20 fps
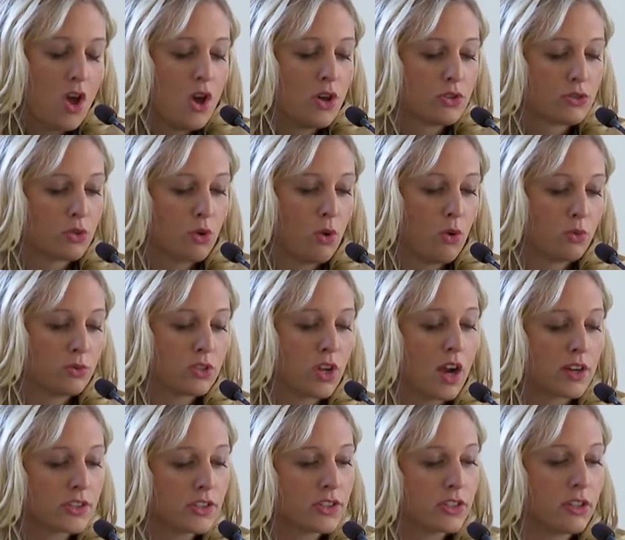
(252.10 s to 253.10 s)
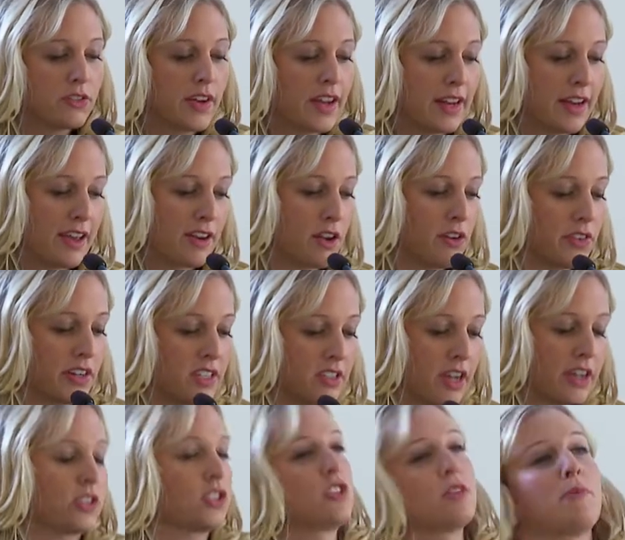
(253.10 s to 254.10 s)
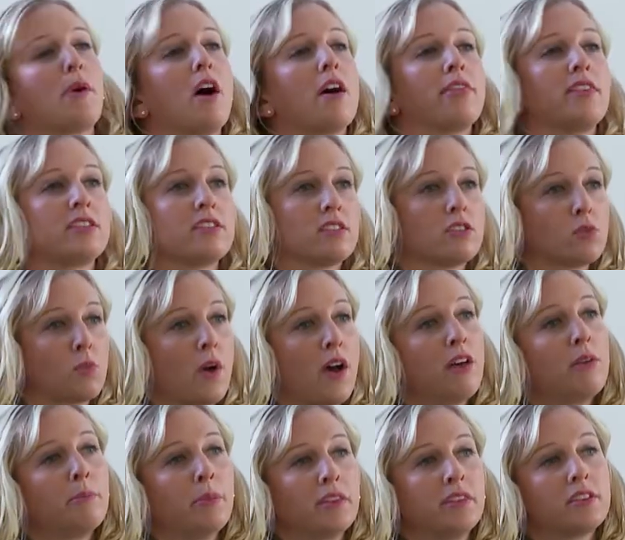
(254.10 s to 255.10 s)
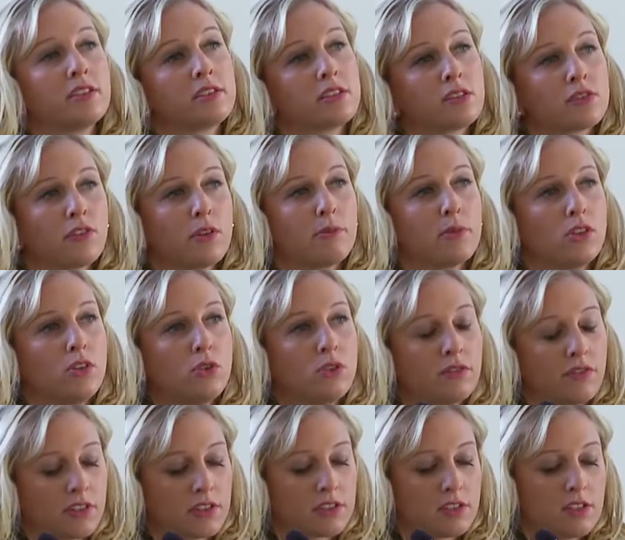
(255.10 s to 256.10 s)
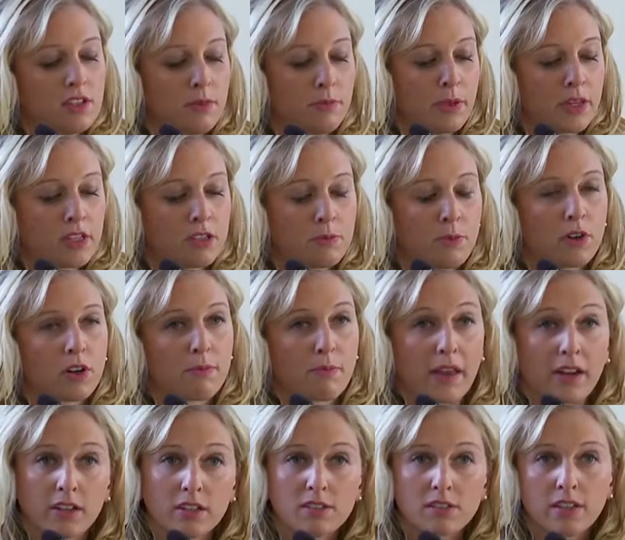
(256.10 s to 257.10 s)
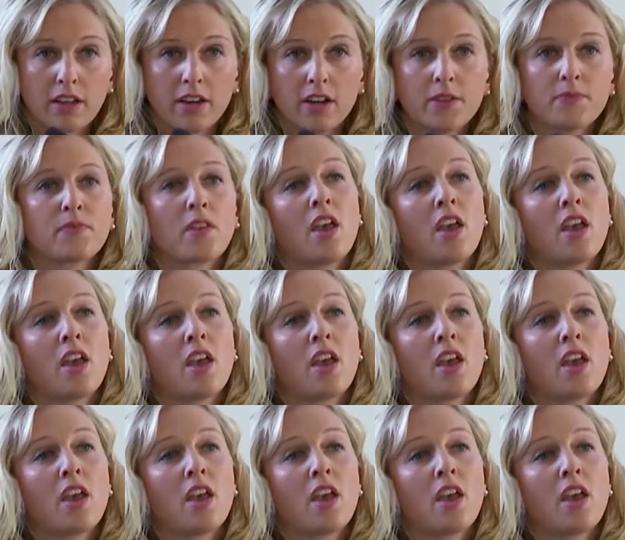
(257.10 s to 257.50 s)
So Dr. Turan had already touched upon this as well, but this is from the University of Pittsburgh Medical Center,